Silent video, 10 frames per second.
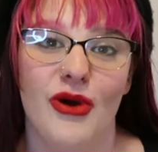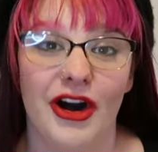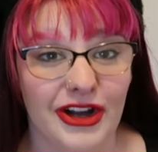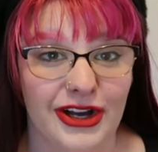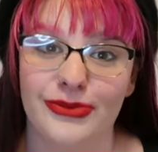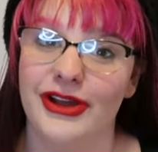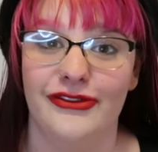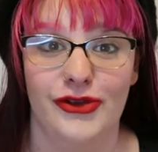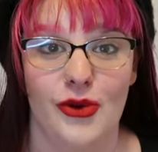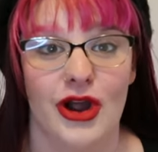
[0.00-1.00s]
Welcome
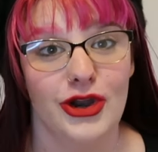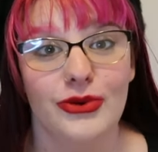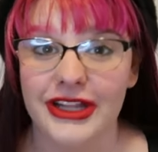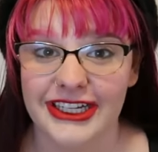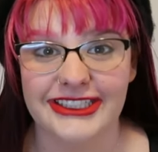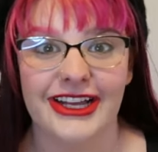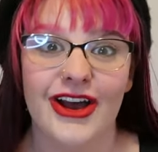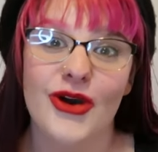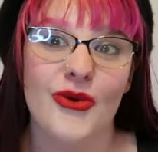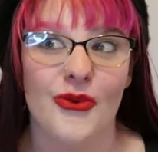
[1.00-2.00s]
if you are new with us.
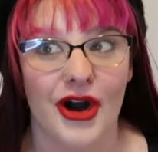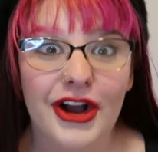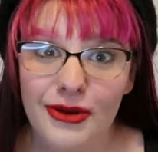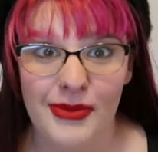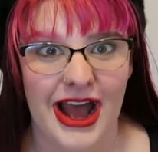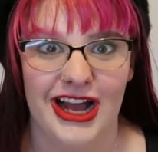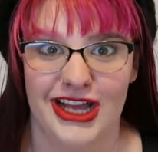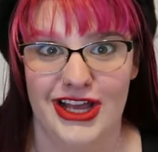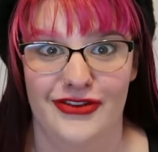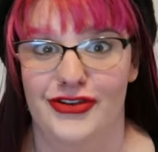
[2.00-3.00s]
Welcome
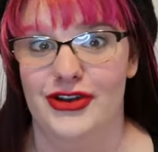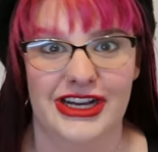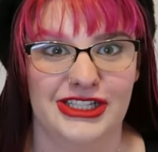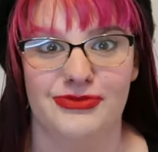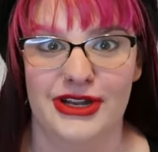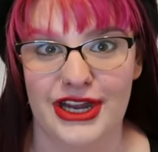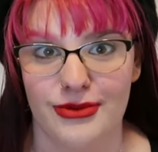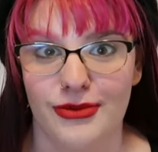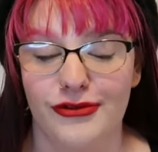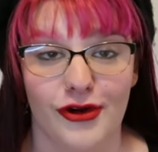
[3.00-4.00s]
back if you guys have been
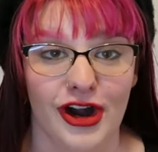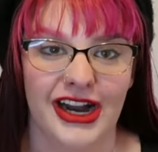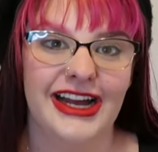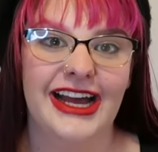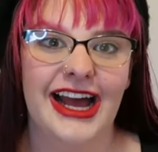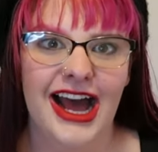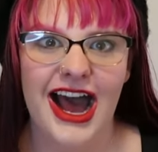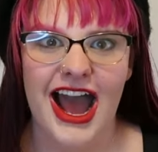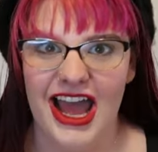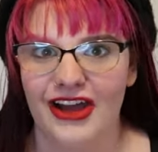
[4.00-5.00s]
here before.
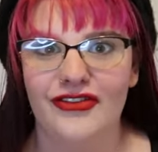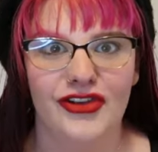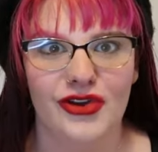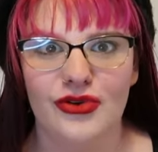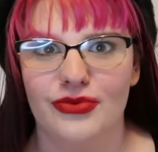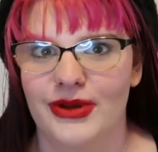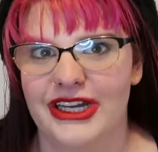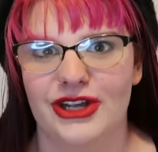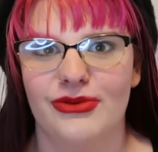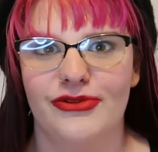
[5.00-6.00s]
If you've
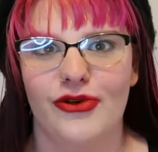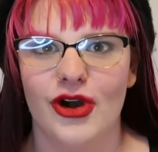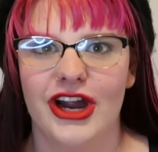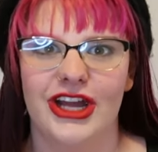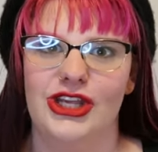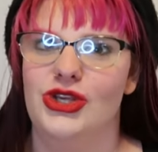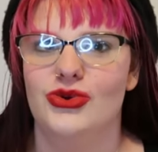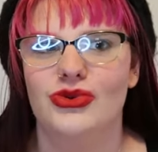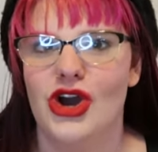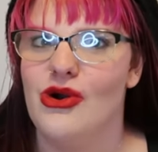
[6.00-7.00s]
been here before,
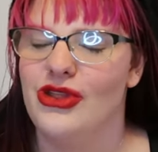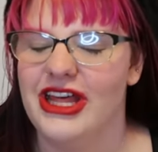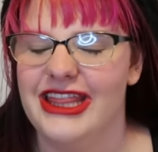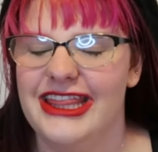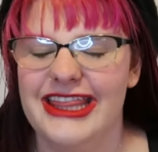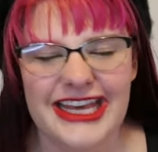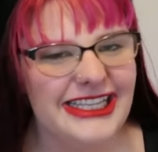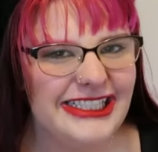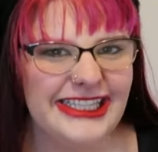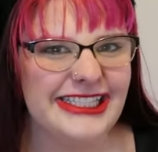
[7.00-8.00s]
you know that
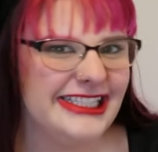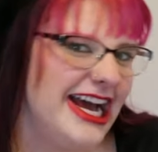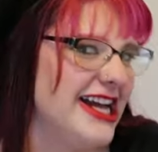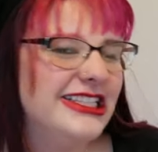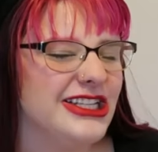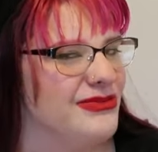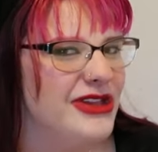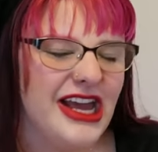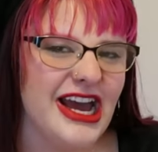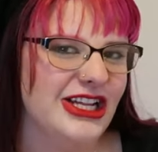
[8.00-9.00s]
this is not
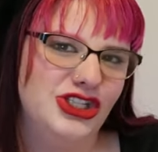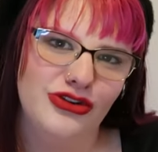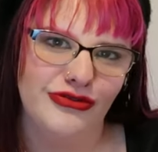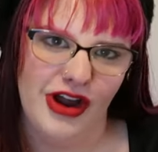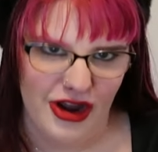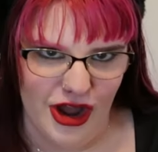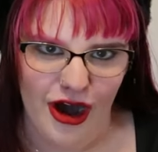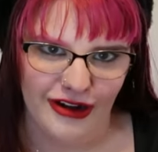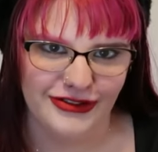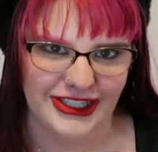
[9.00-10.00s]
something I do very
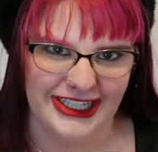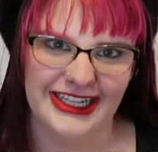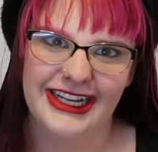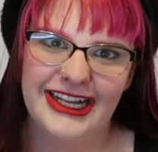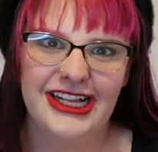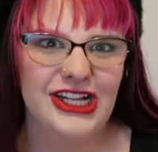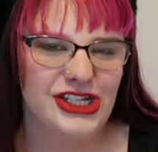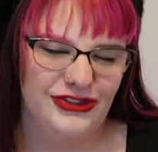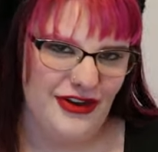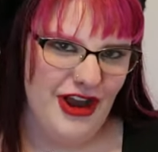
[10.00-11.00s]
often.
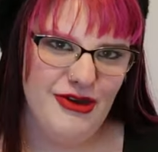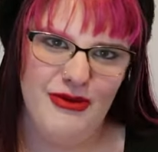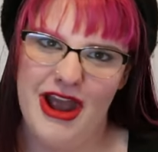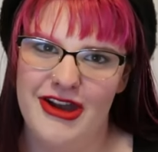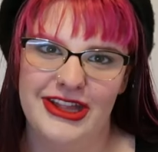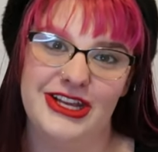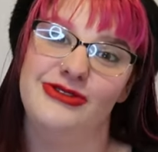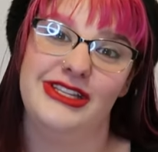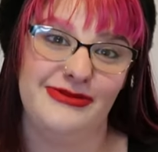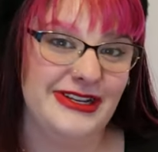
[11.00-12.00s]
It's very rare that
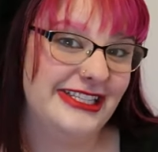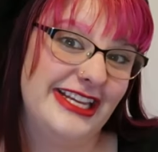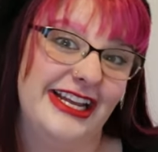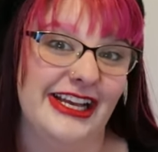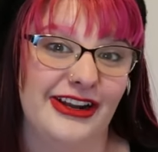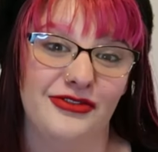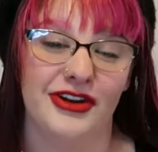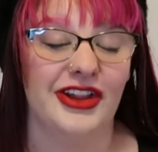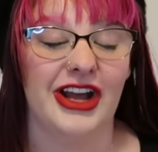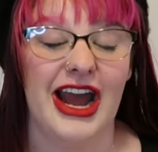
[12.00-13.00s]
you see me sitting in
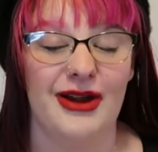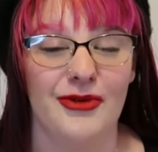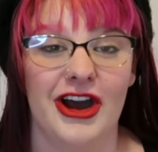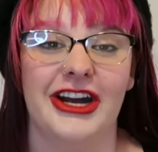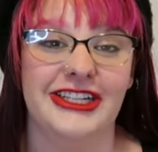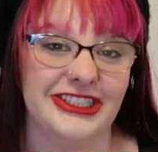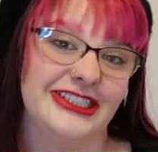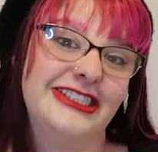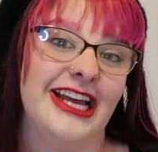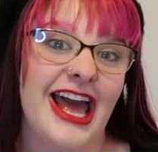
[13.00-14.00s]
front of the camera and
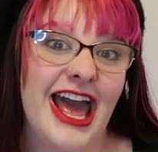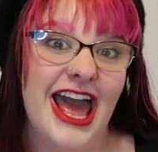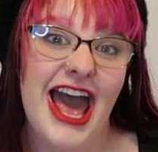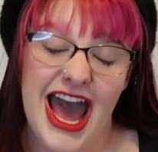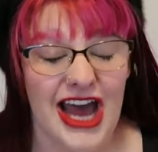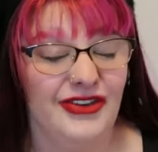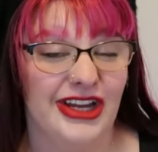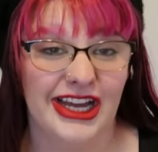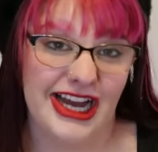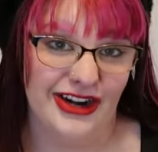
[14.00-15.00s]
just
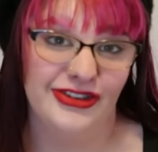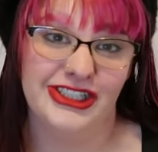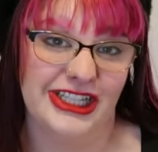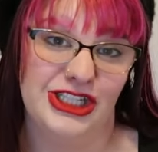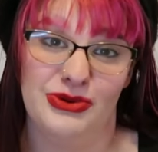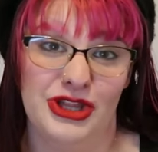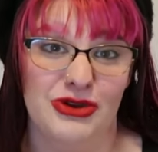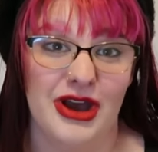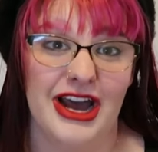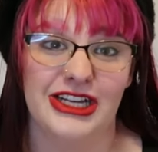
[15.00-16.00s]
having a conversation with
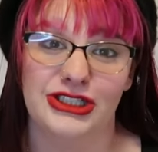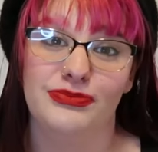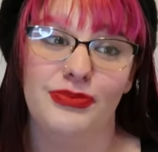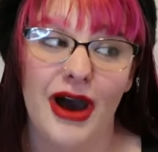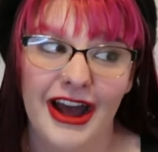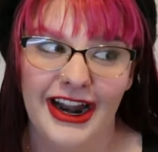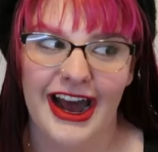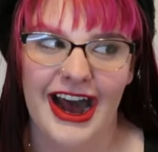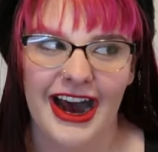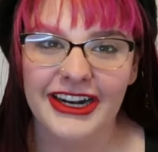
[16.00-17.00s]
you guys. But
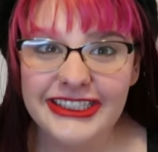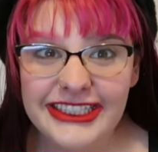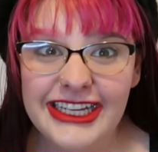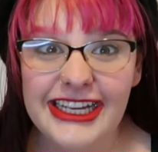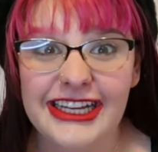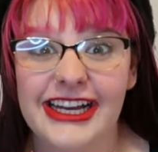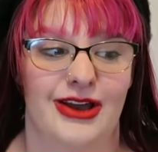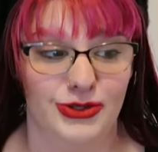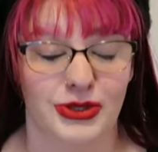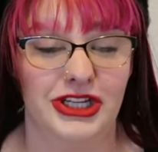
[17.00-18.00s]
honestly,
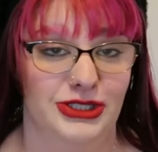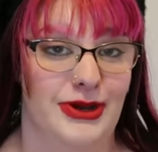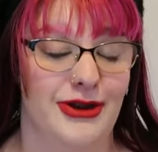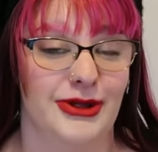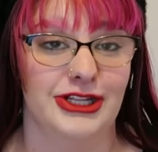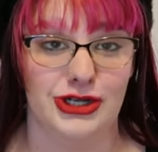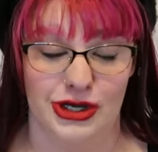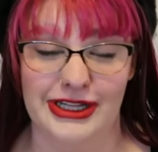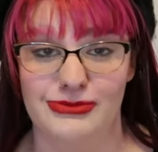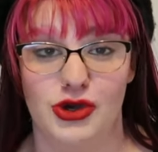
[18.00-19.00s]
I was really inspired by this
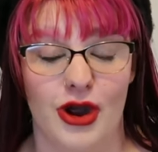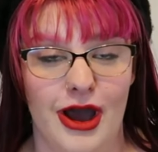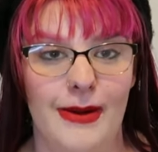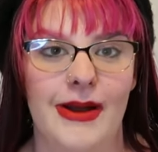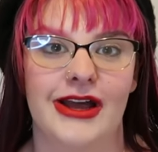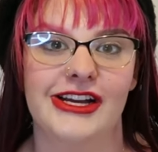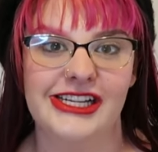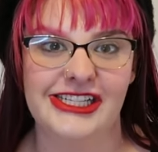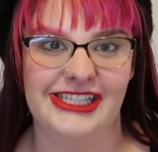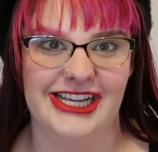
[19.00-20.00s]
girl named Dora.
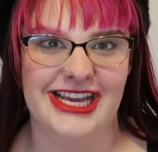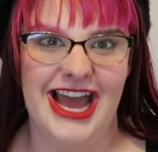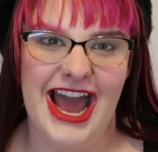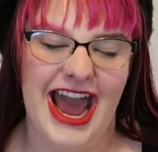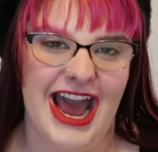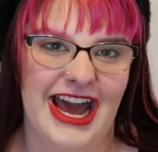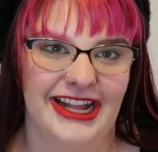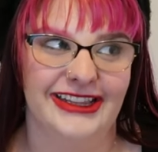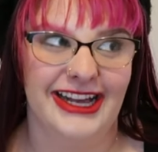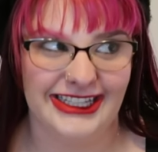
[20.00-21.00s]
She
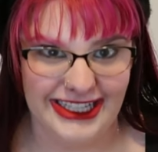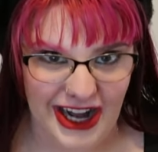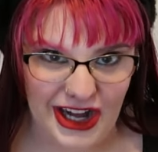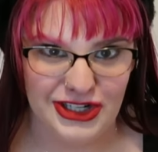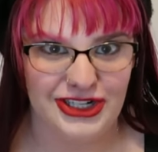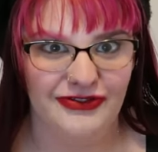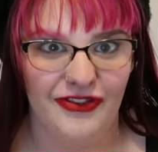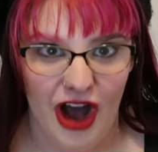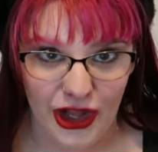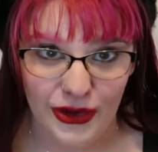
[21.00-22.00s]
had less than 100
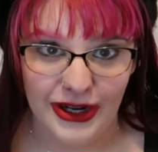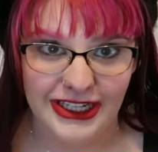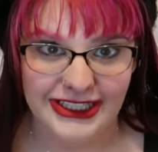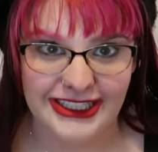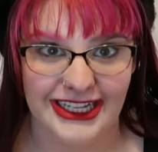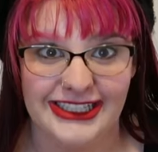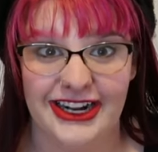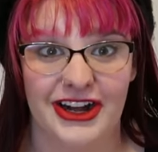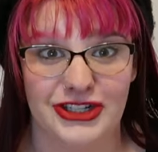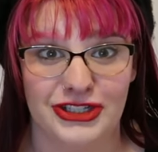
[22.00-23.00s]
followers, less
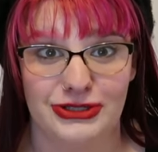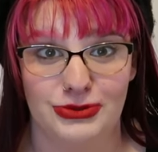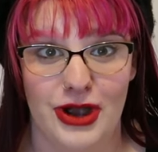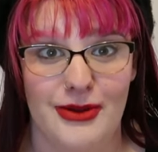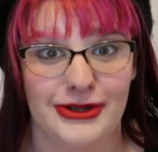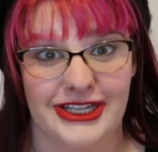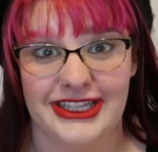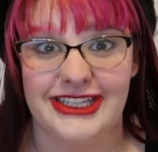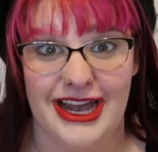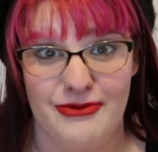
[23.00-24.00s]
than 100 subscribers
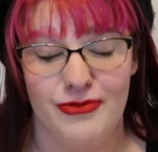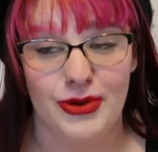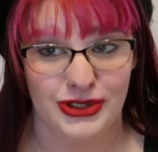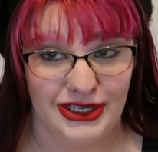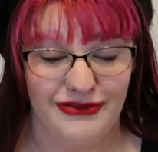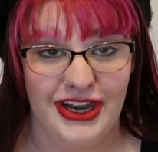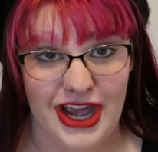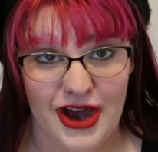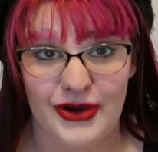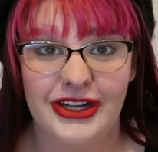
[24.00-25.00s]
at the time of posting a
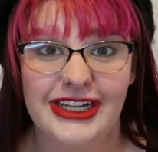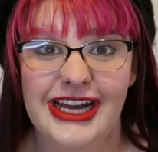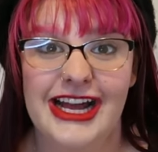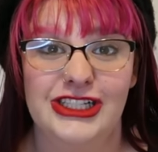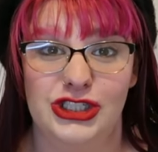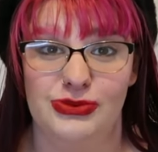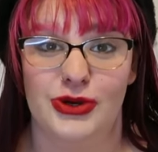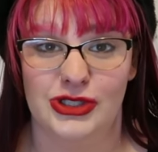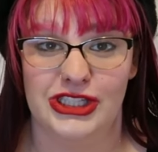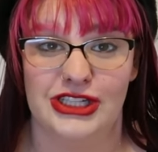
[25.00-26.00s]
video. She
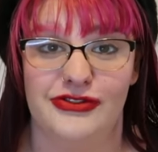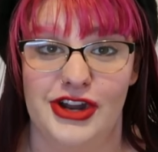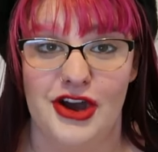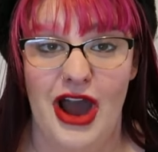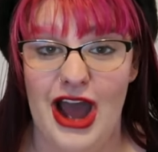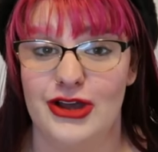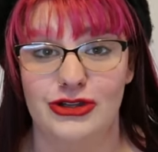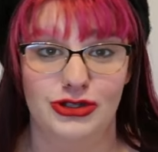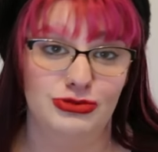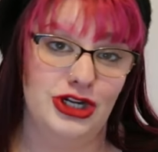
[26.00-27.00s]
posted this video, How
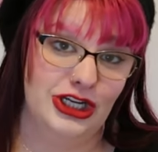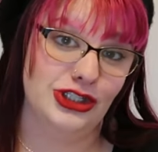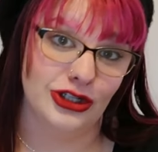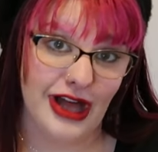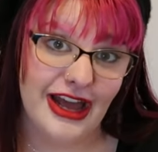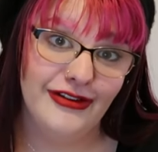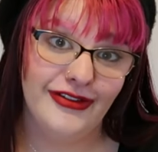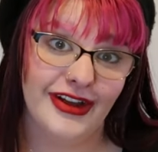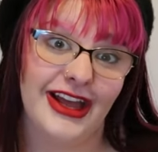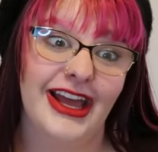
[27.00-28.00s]
YouTube Changed Her
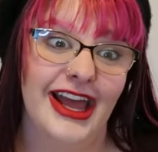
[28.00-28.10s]
Life.